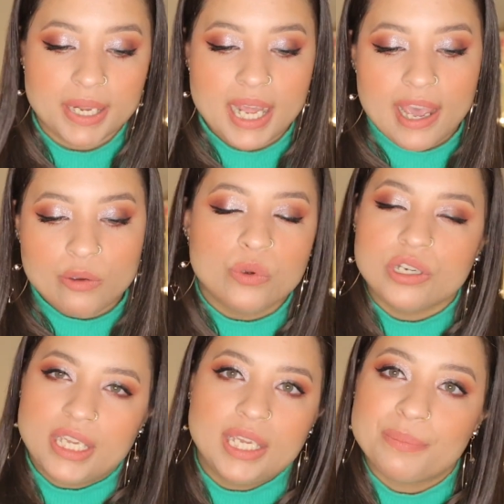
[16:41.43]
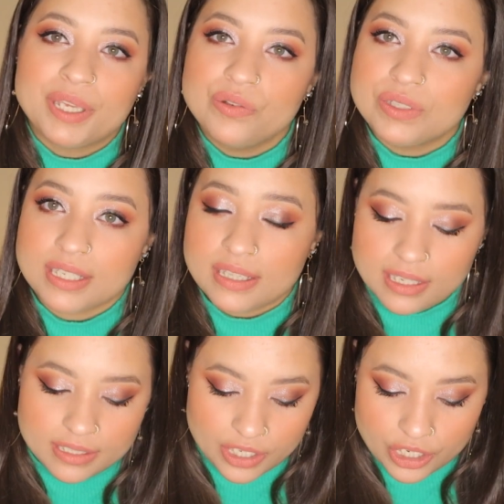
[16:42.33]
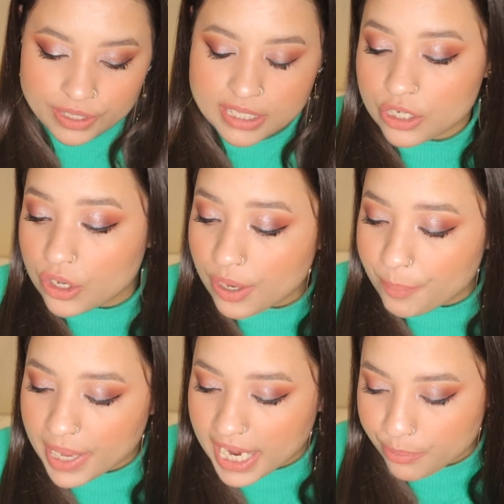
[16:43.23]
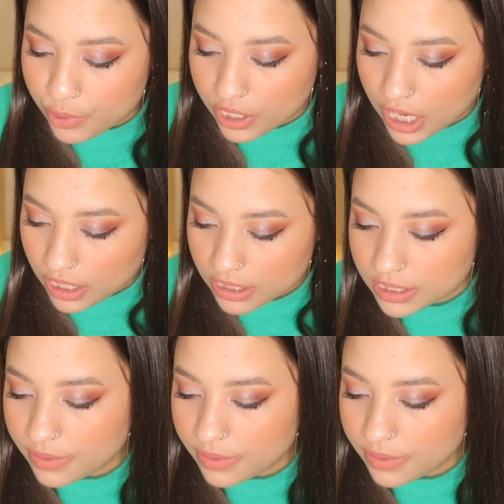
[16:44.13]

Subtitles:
But I would keep using this. You know, it's not a bad product.